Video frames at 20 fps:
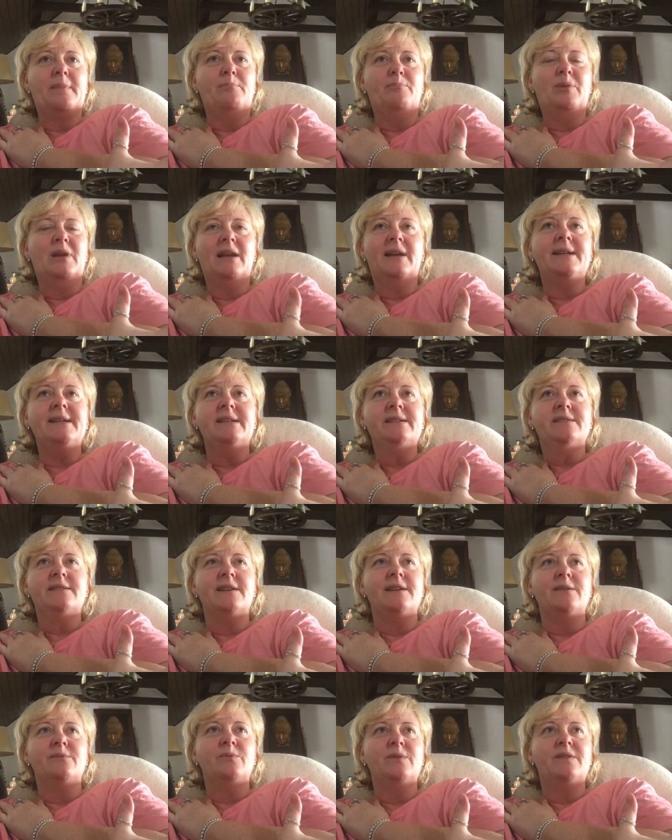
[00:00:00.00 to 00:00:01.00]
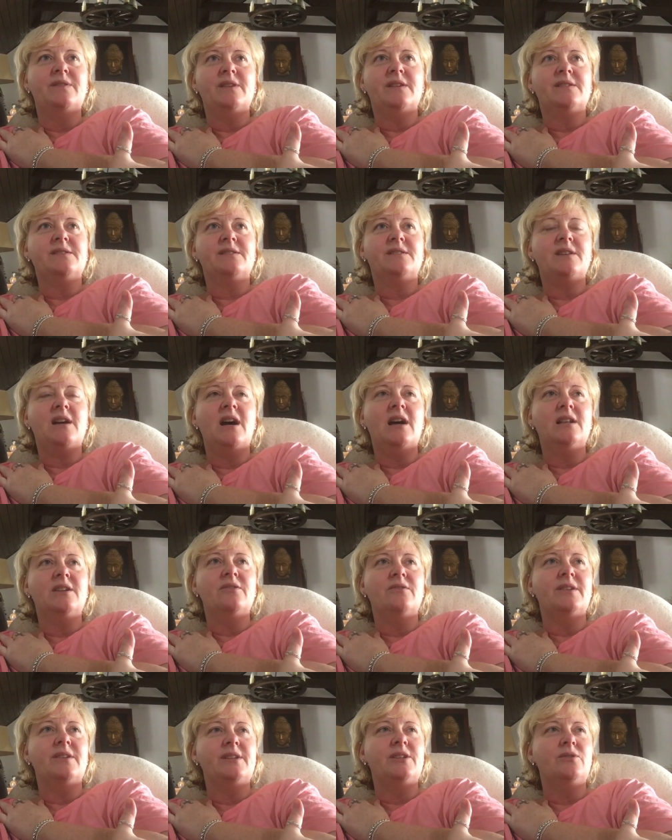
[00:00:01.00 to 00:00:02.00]
blazing with this
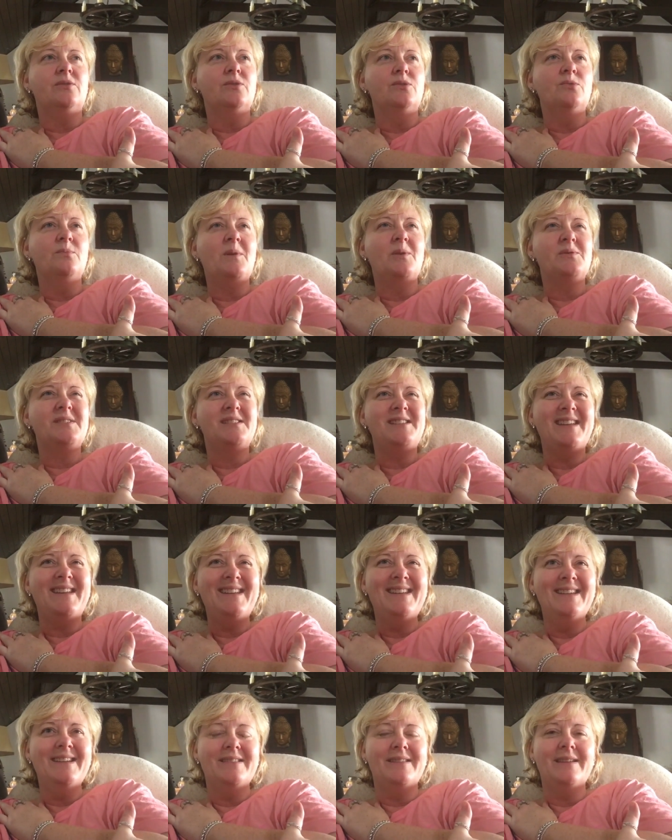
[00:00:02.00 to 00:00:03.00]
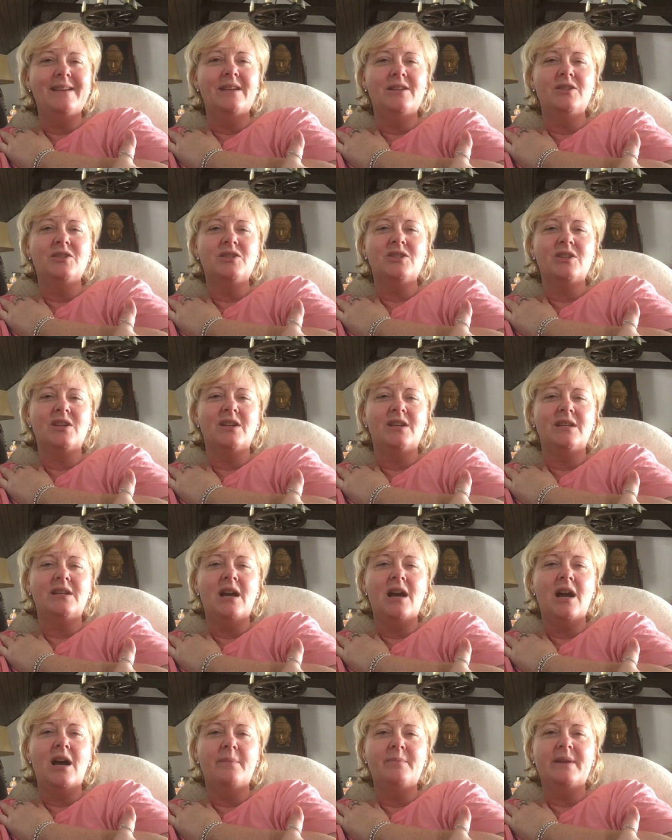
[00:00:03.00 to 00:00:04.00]
colour, and you can almost hear the energy
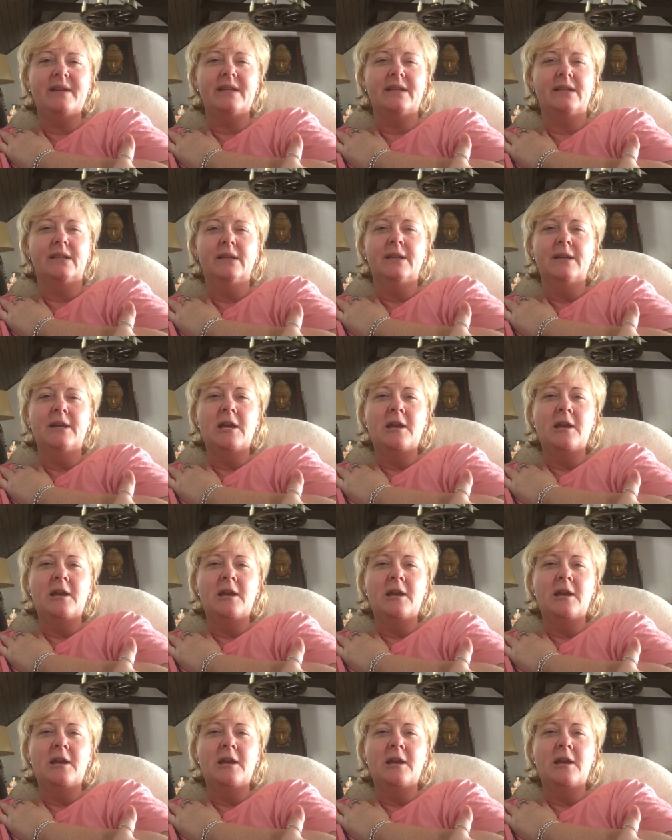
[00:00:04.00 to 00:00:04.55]
humming.